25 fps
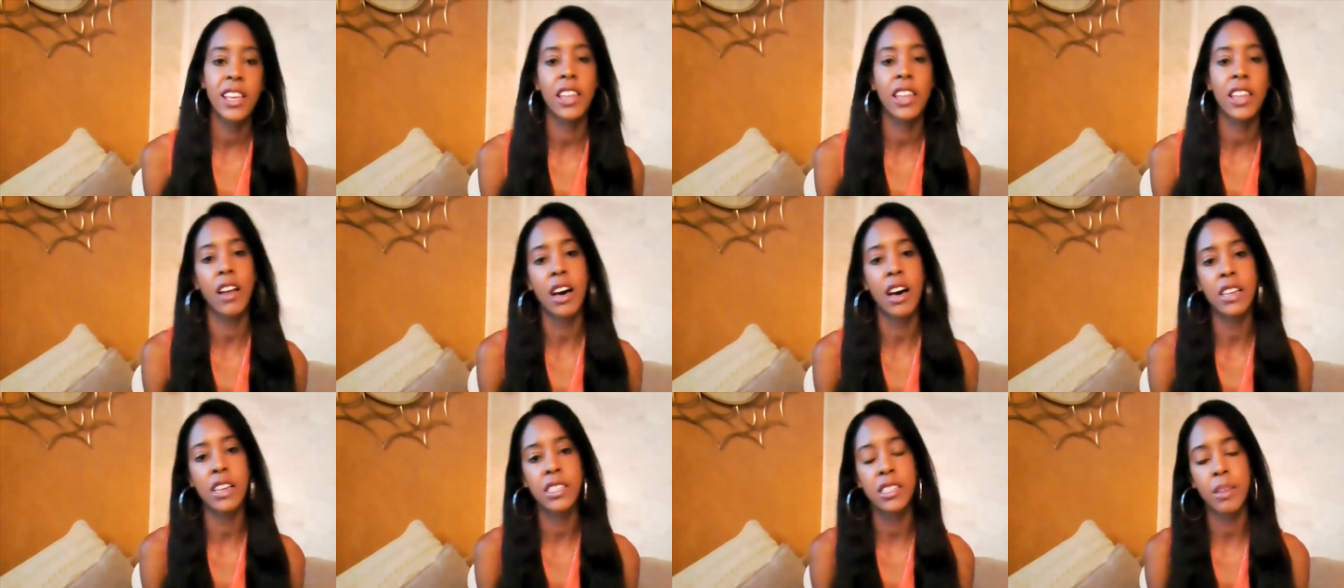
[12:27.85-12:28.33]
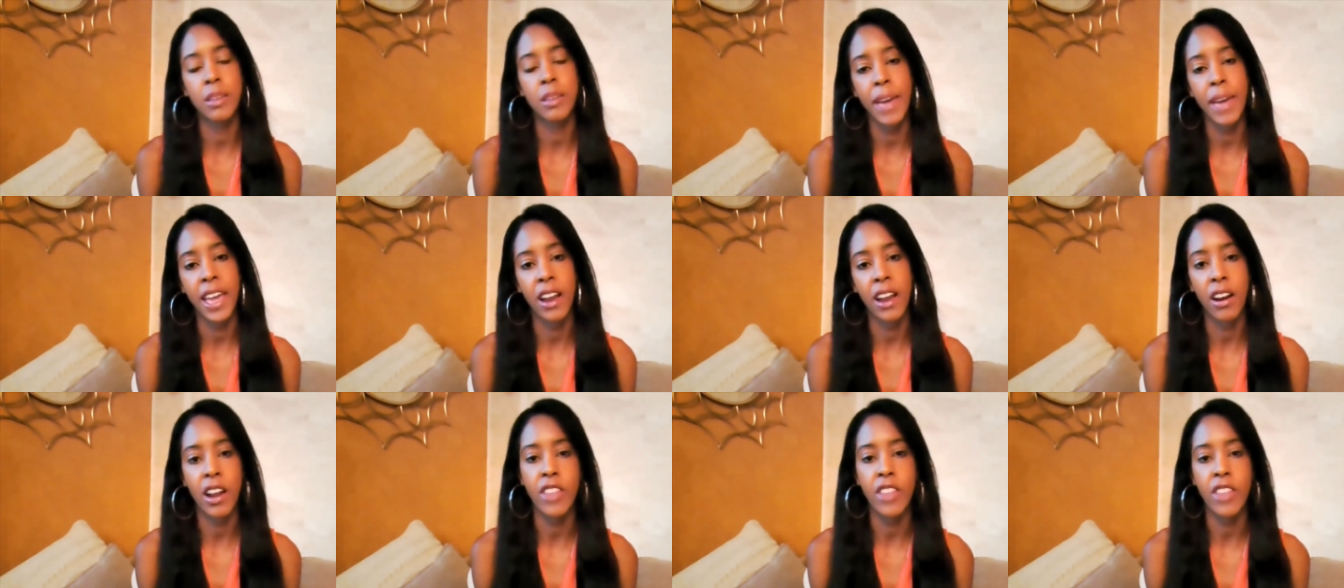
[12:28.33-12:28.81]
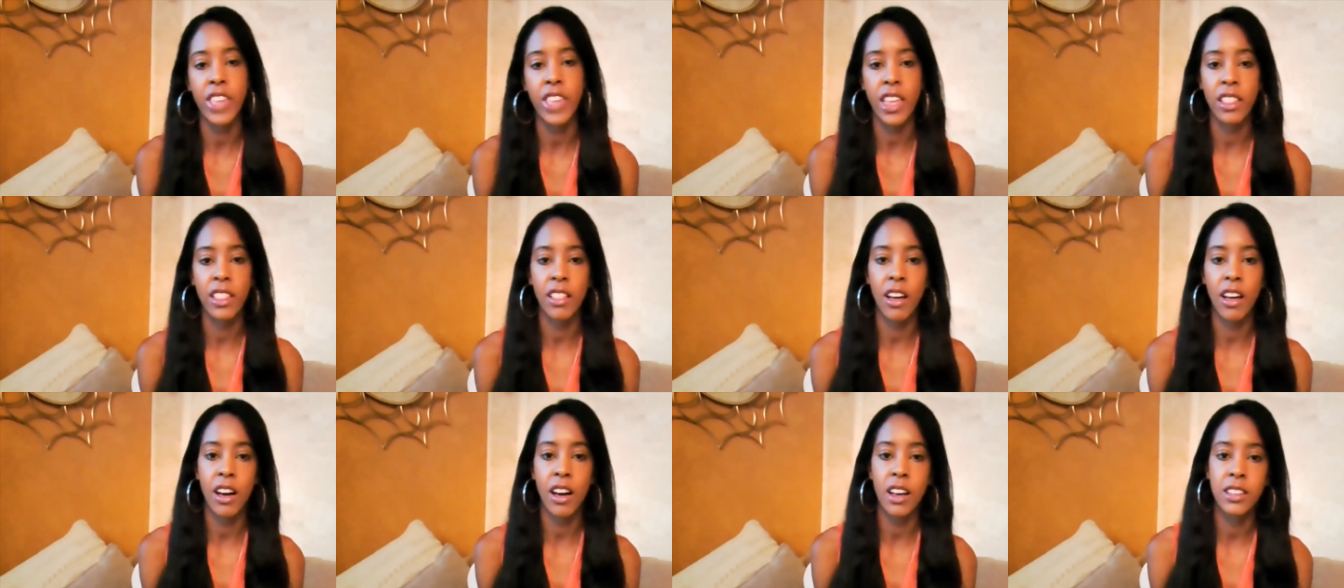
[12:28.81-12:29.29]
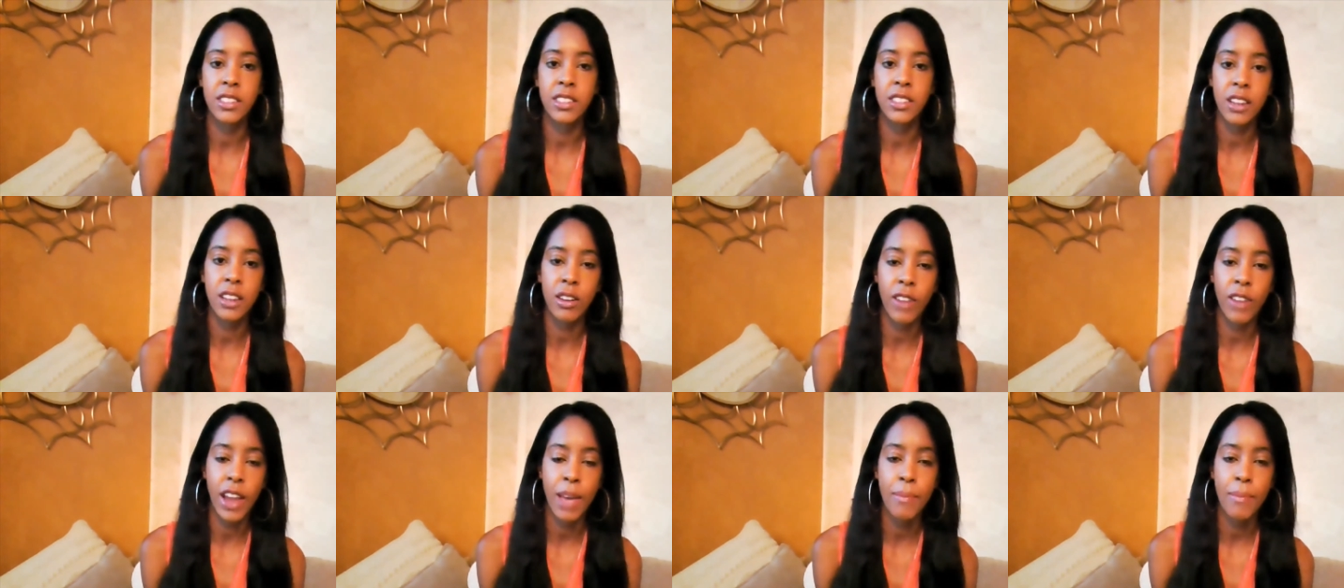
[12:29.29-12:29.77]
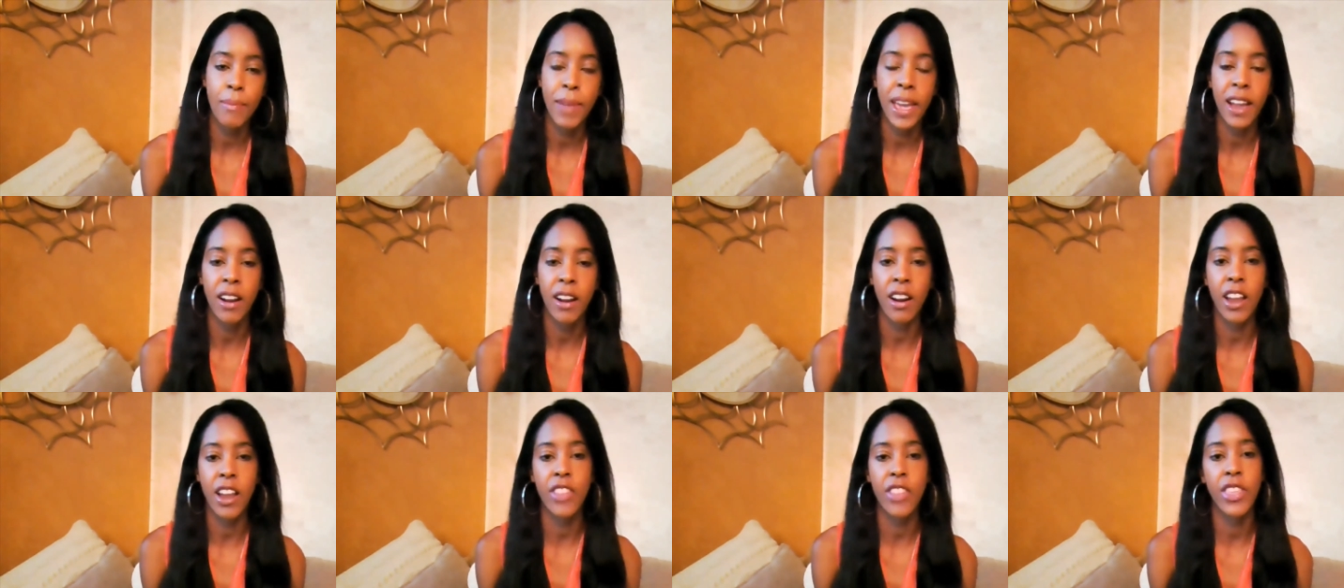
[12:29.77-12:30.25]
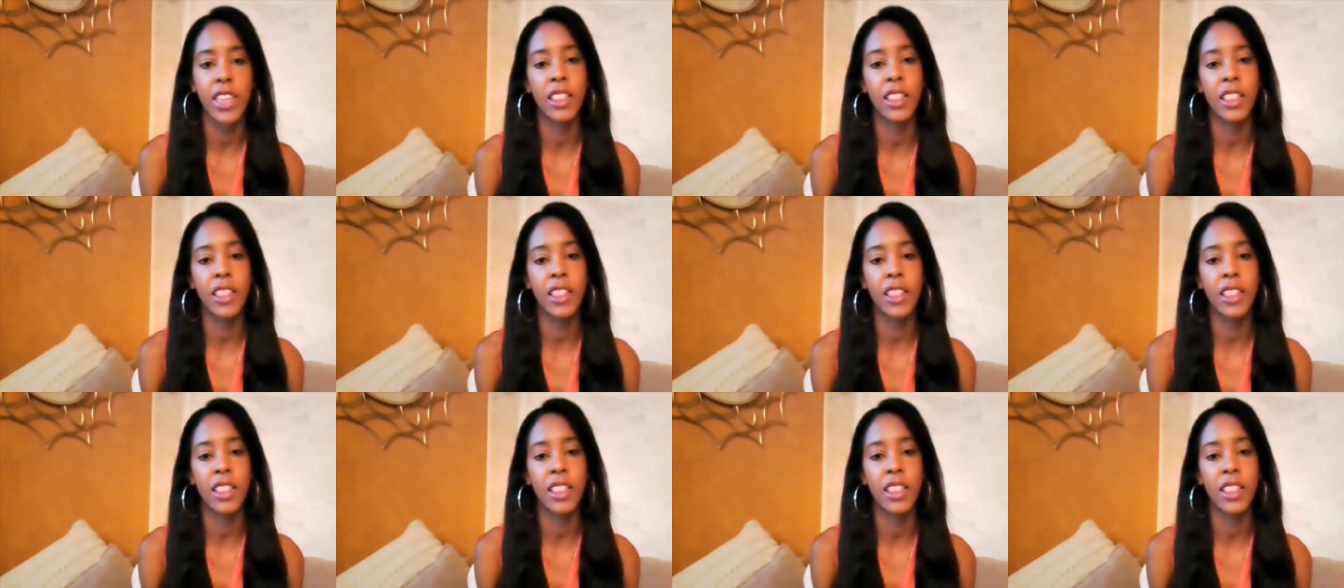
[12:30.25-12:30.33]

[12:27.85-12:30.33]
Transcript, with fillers: they lost a parent, they lost a grandparent,